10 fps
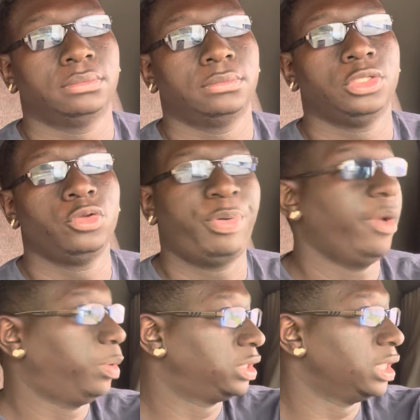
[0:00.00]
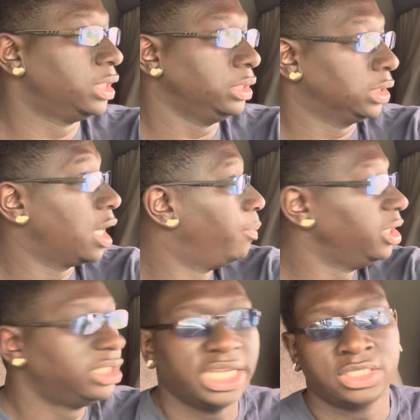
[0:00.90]
You pay a percentage. Company
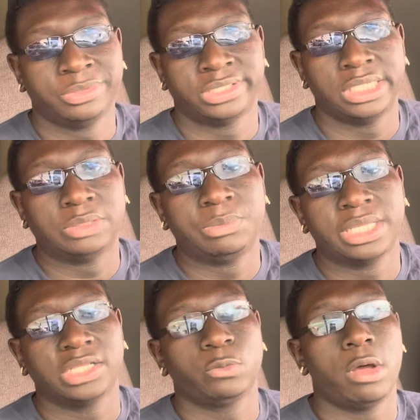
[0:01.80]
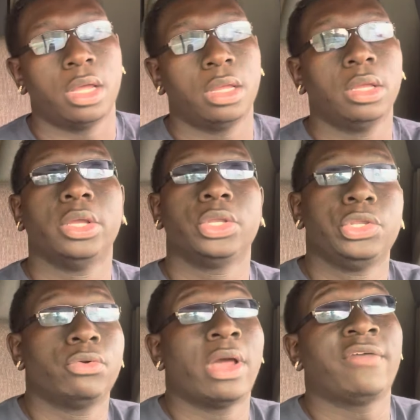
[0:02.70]
takes a percentage. But guess what? You
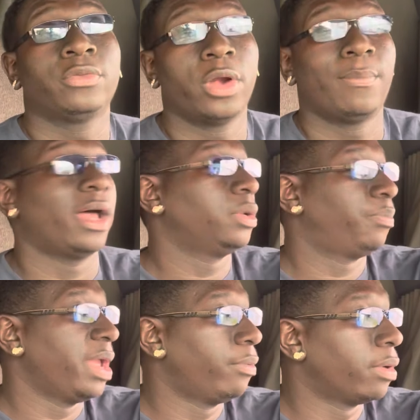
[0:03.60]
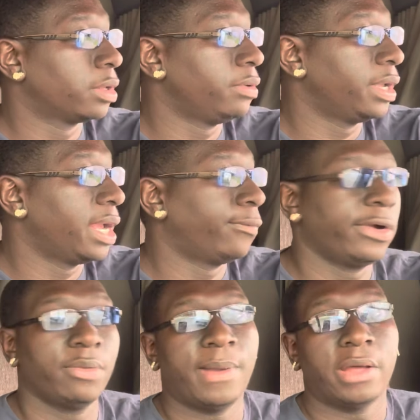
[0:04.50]
don't have to worry about the paperwork. You ain't got to
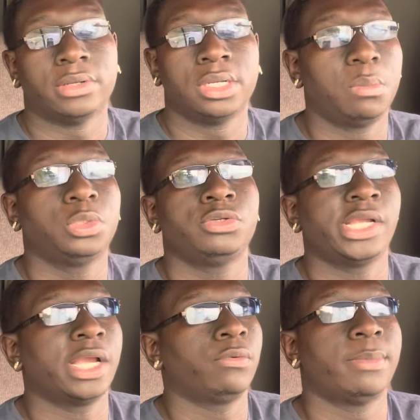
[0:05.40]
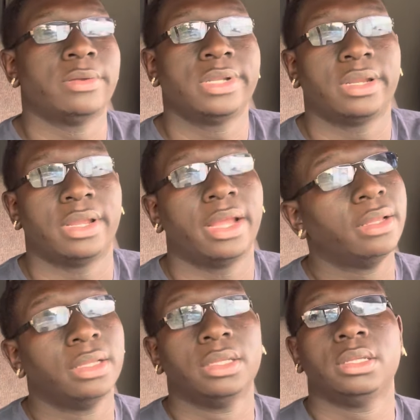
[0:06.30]
worry about the numbers. You ain't got to worry about none of that.
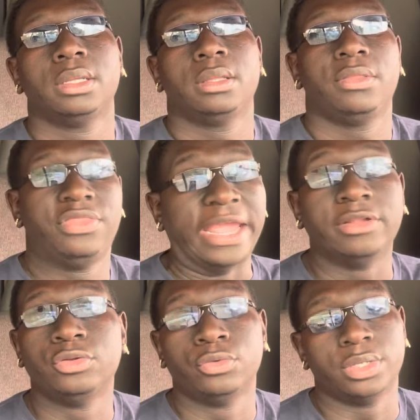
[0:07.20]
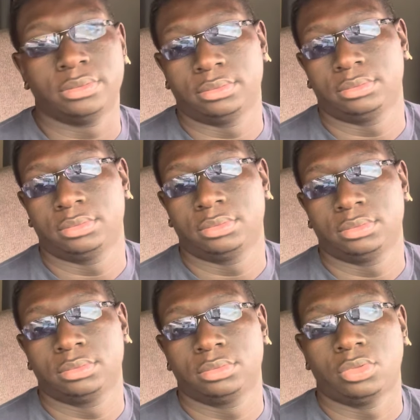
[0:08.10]
They do it.
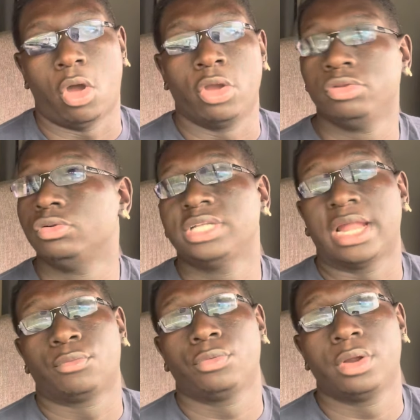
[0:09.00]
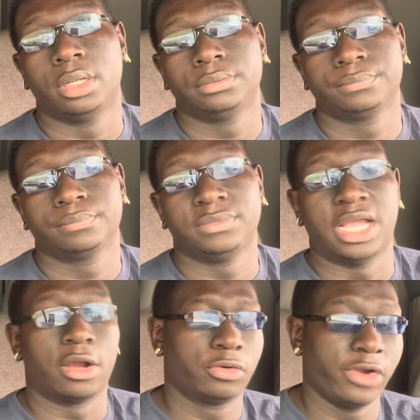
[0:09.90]
All you just got to run.
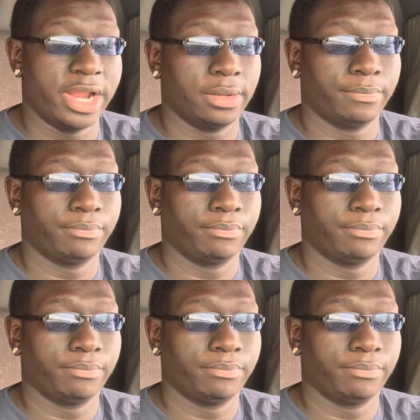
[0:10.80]
Now, granted,